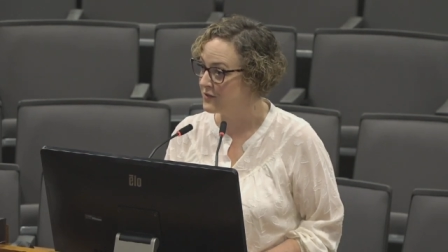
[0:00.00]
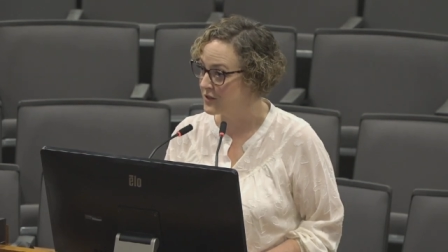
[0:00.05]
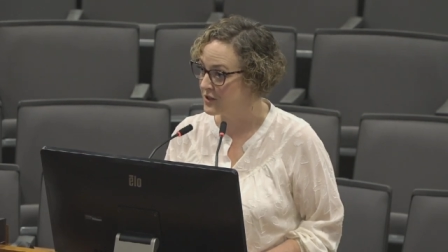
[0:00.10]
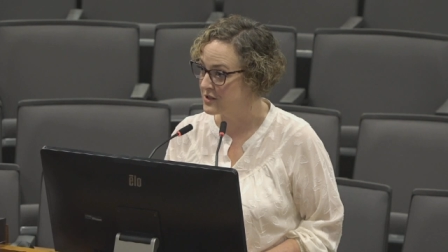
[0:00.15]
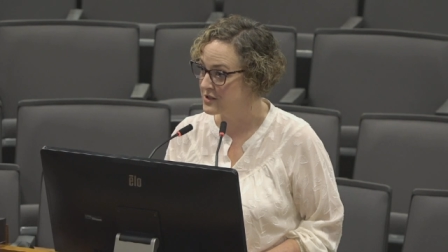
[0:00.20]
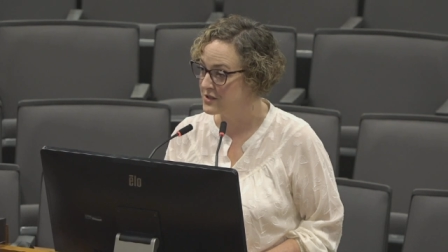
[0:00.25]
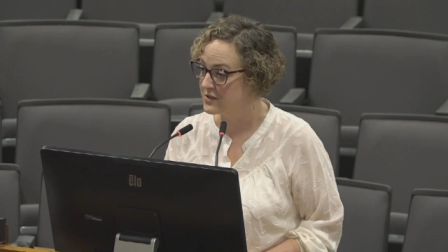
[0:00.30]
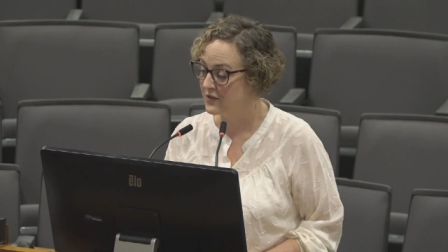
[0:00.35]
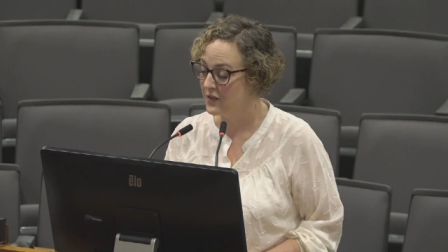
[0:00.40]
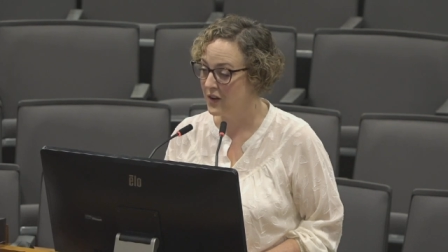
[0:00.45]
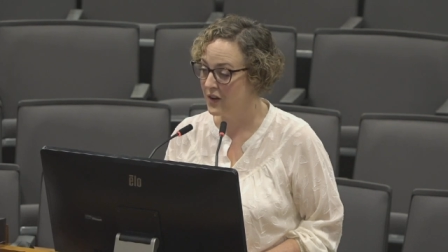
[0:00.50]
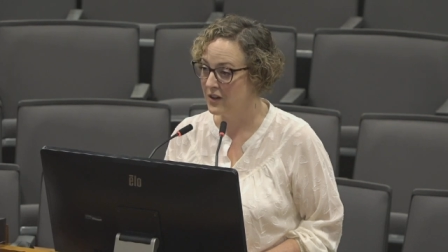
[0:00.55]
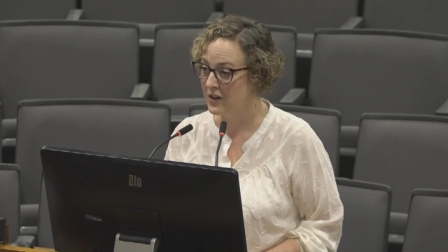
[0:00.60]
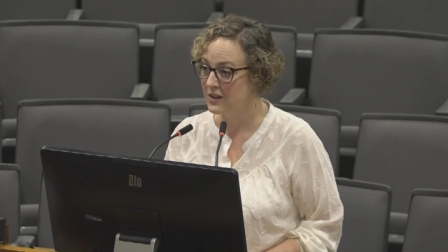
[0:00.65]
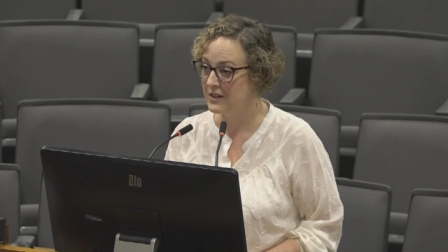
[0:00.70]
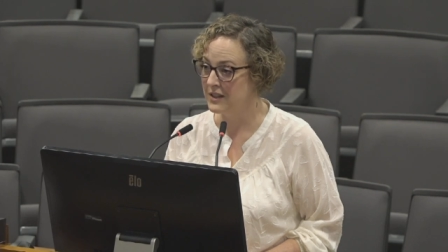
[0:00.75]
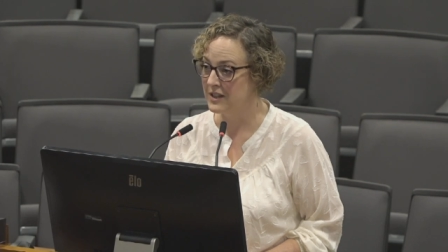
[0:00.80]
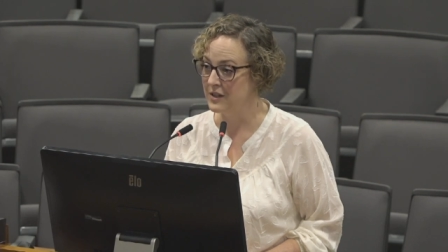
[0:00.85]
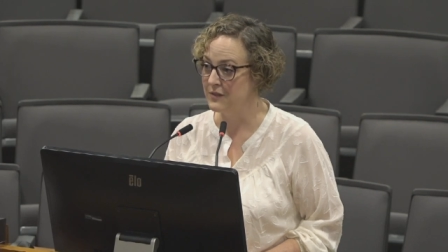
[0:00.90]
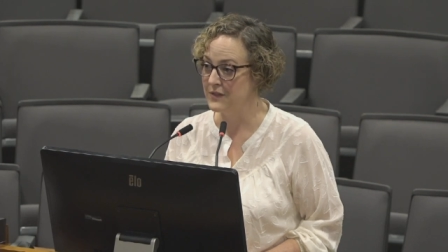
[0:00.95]
first of
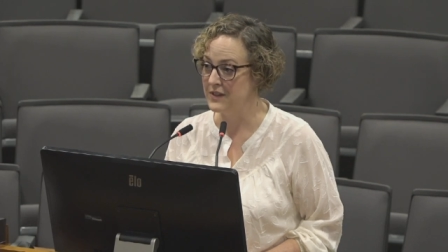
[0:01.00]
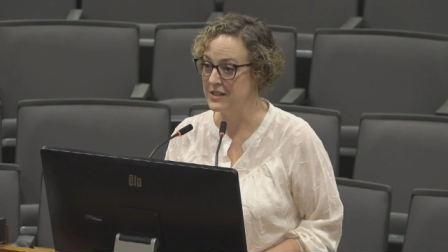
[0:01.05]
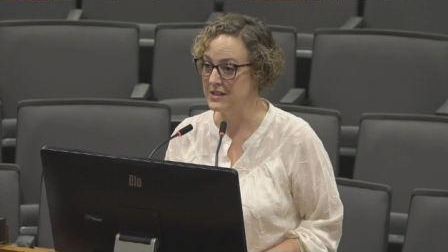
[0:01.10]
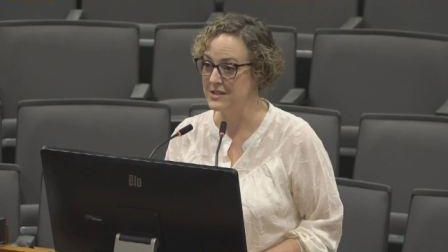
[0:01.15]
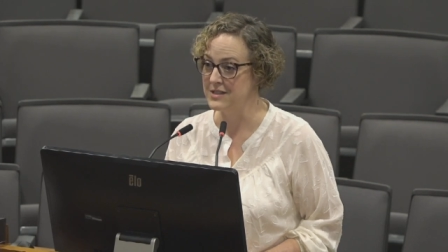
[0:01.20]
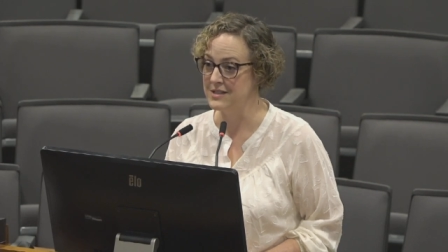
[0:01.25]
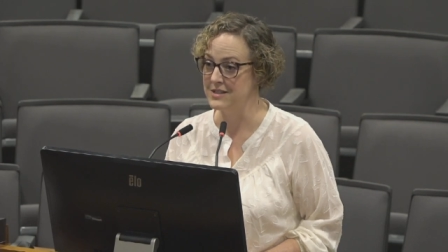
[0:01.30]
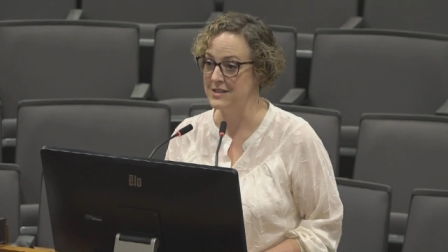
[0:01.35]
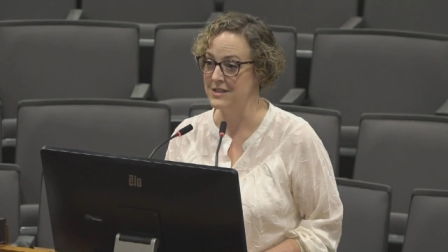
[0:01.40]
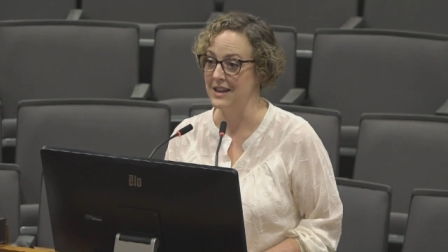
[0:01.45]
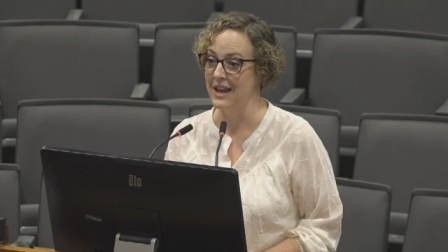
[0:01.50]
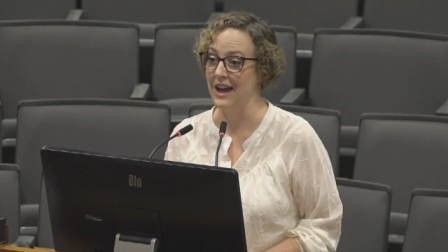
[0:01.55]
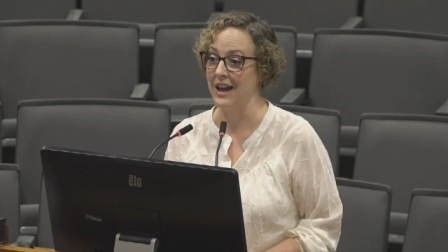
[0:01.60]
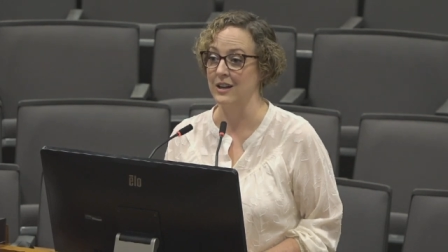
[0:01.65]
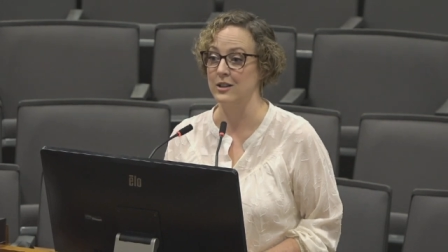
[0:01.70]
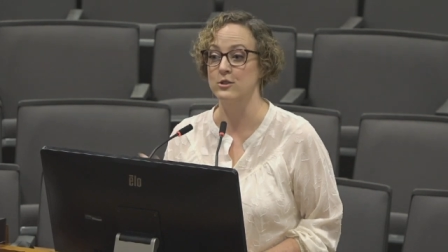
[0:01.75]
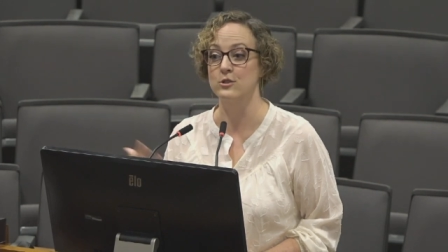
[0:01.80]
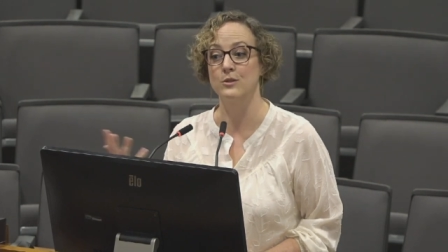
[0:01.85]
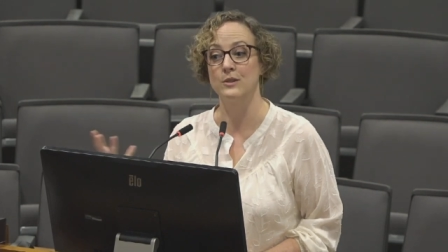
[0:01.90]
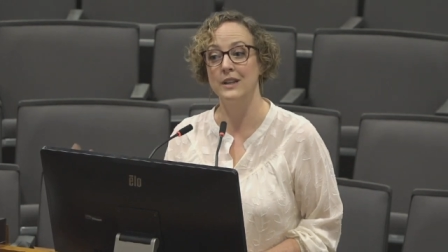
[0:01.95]
all, if it's
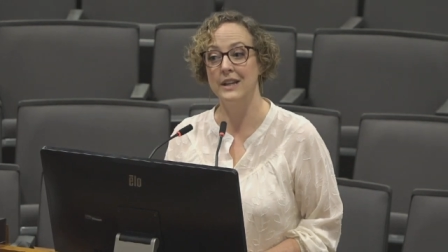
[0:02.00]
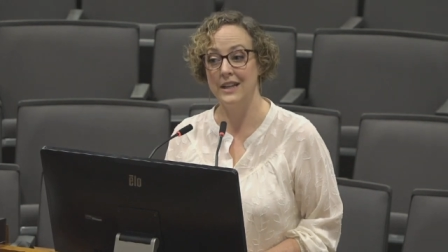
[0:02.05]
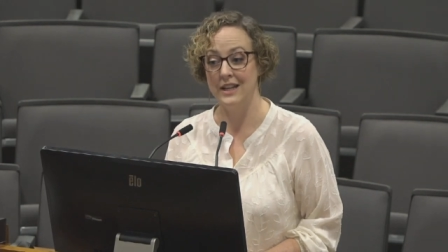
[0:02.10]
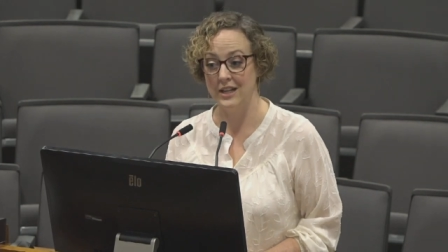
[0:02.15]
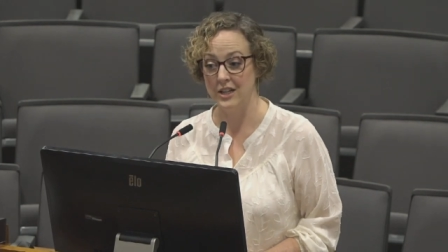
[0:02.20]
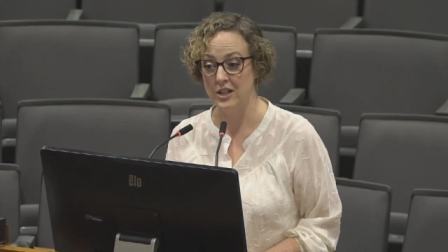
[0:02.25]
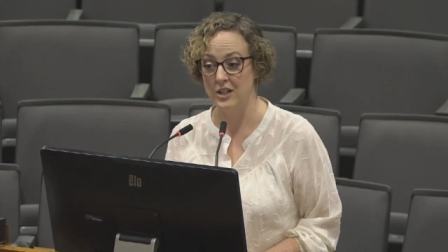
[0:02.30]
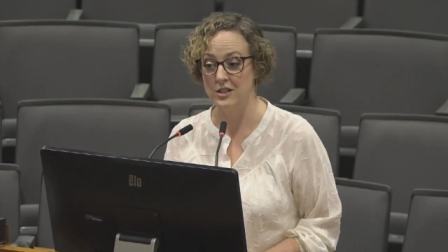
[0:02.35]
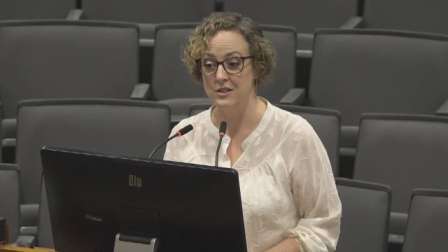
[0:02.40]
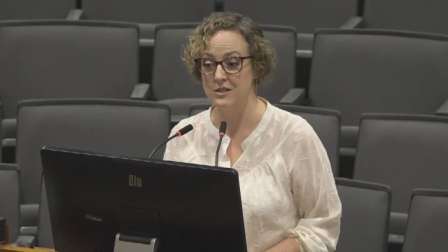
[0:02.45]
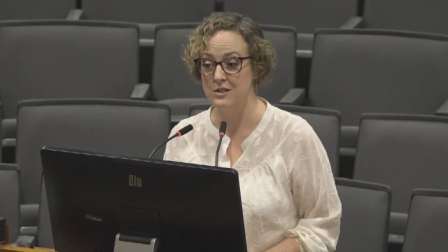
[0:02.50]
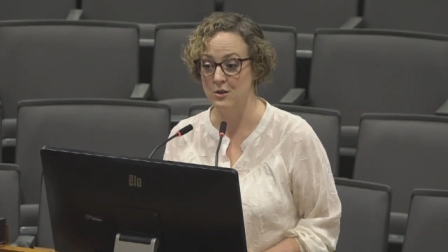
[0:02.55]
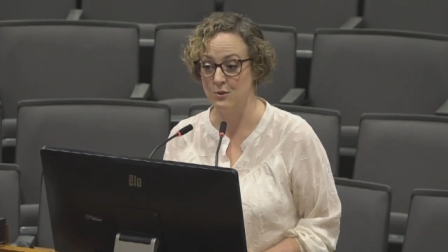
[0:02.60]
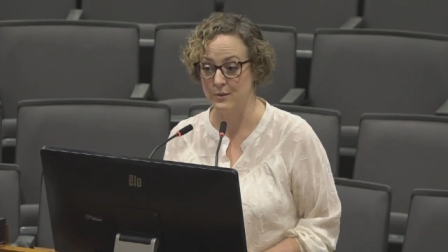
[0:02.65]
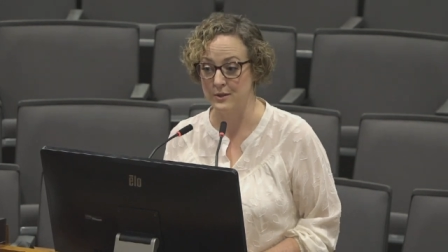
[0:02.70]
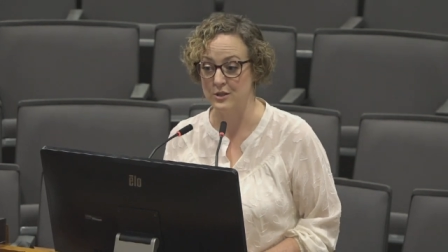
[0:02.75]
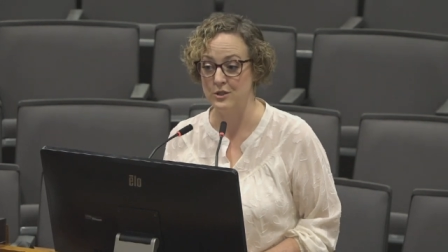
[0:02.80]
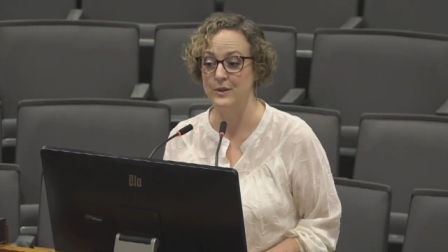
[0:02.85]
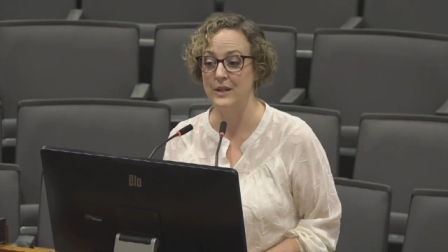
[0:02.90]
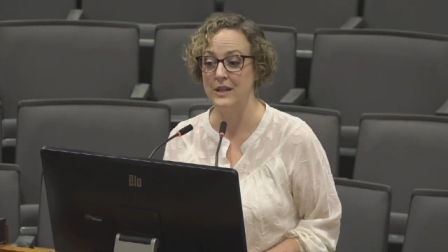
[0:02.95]
actually here. So
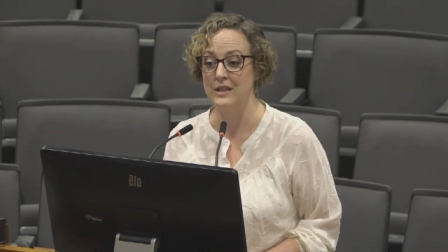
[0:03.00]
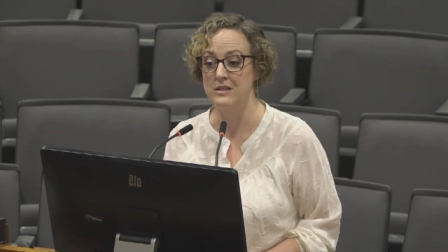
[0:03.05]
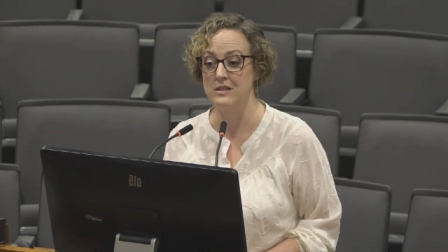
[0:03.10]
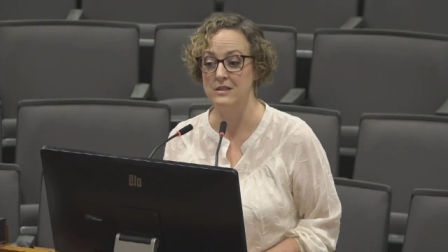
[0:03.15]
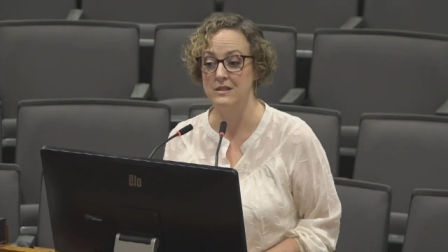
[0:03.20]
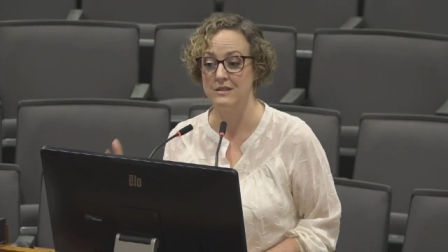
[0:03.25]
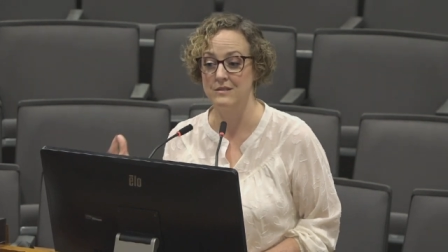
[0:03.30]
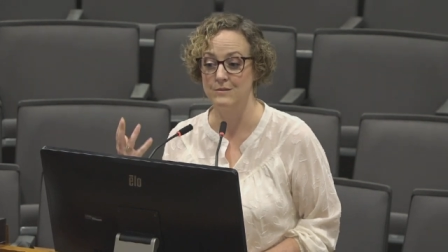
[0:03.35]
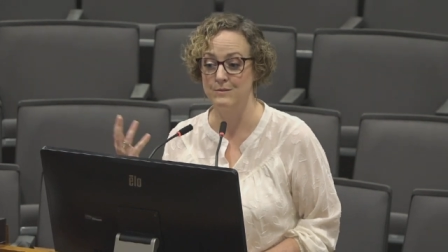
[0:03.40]
we're doing